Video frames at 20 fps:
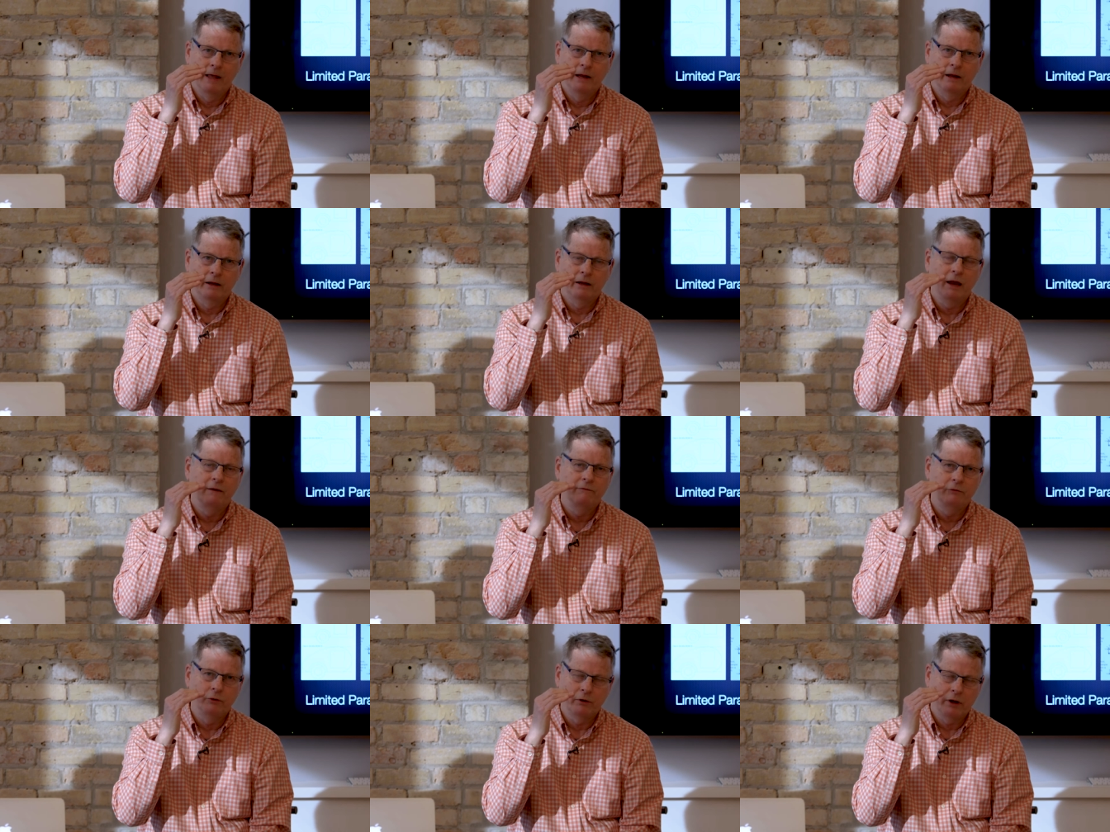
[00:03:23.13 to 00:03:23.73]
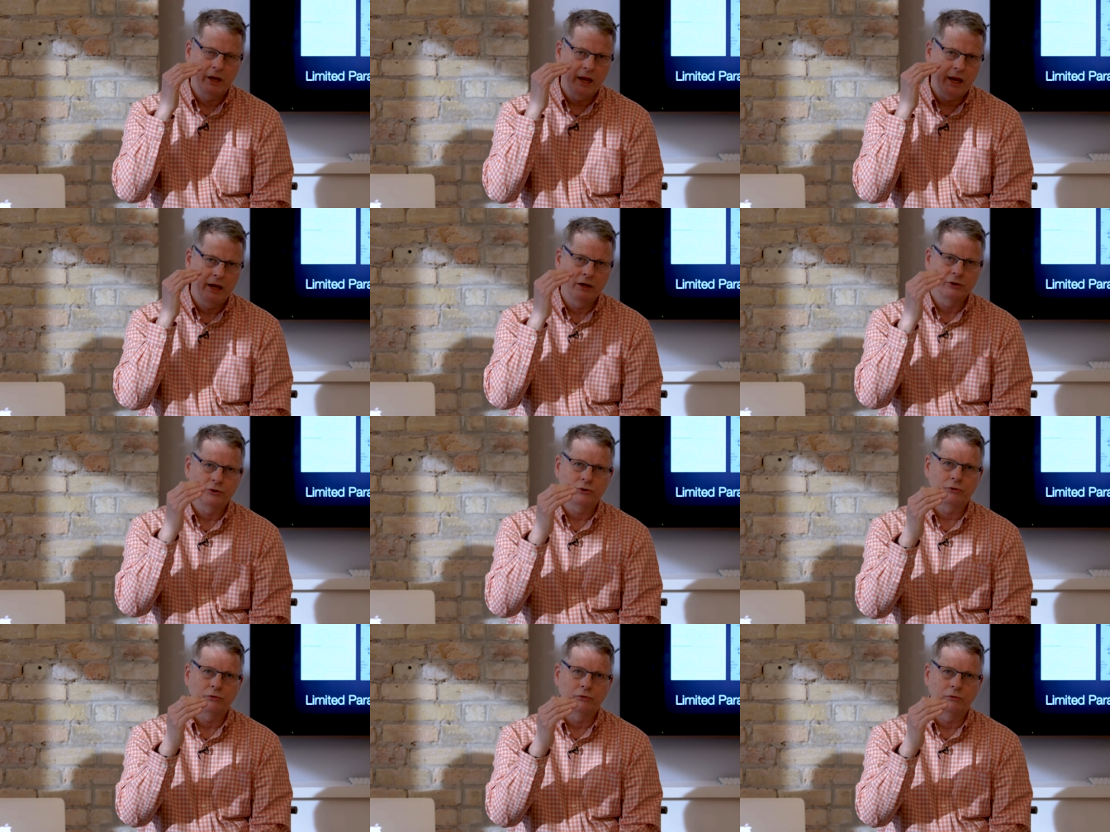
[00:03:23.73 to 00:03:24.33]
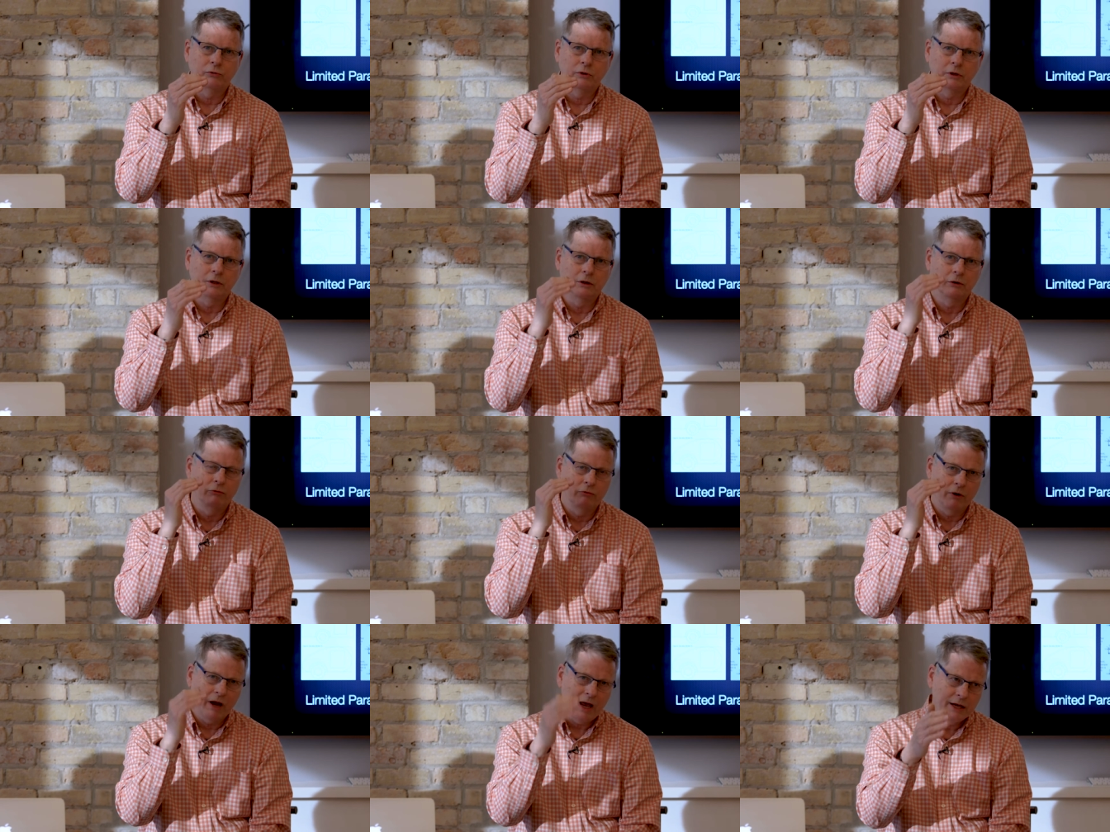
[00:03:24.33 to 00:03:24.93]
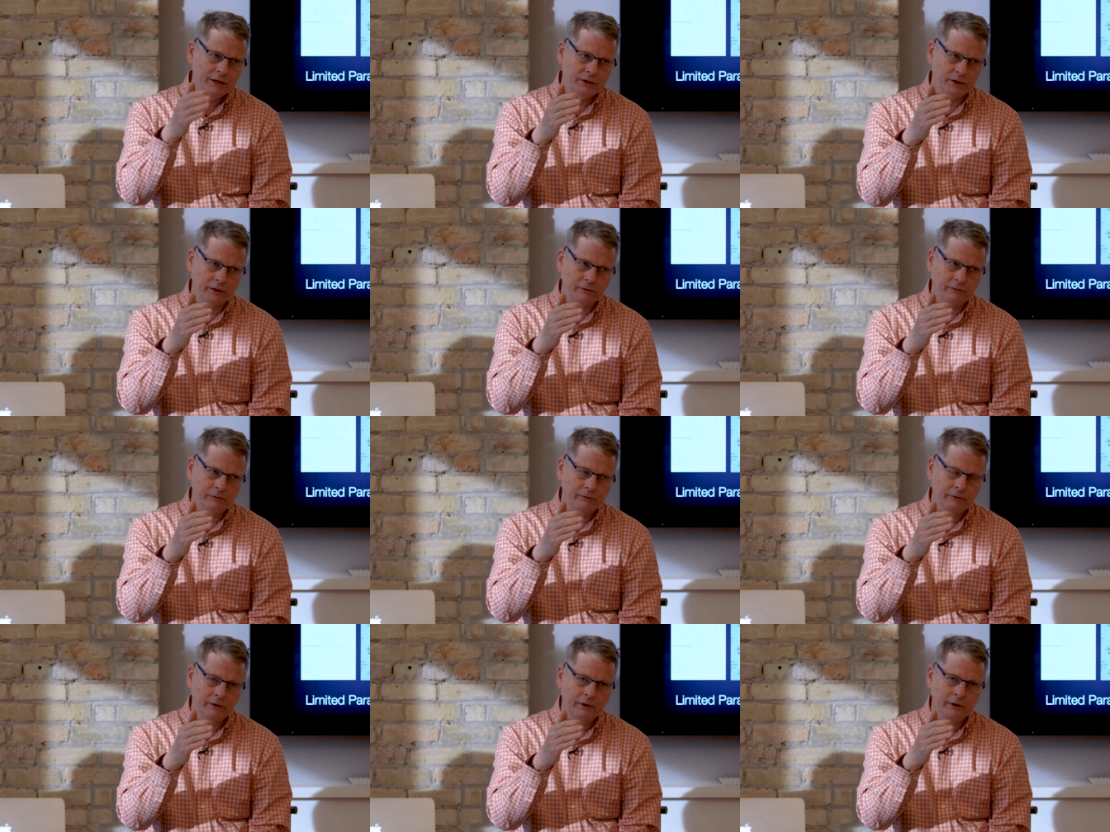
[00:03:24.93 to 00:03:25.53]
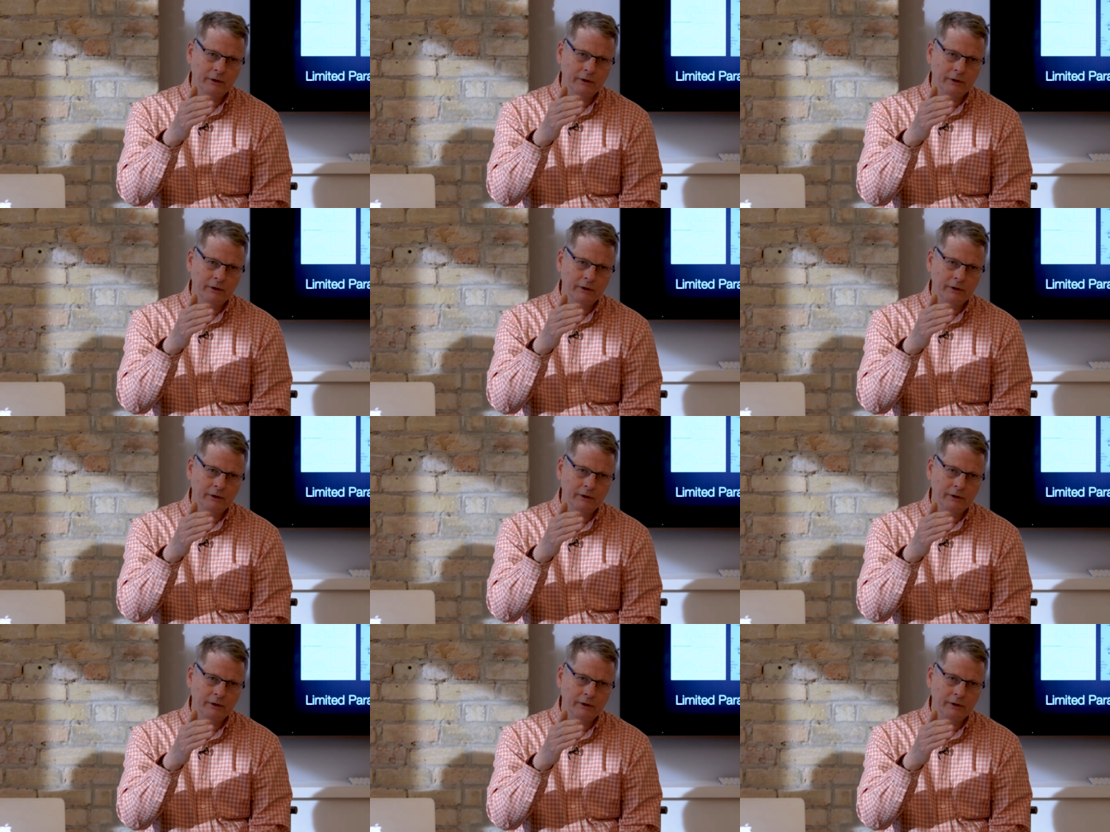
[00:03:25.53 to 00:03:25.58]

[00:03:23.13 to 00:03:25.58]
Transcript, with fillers: it gave you a gaze to the horizon,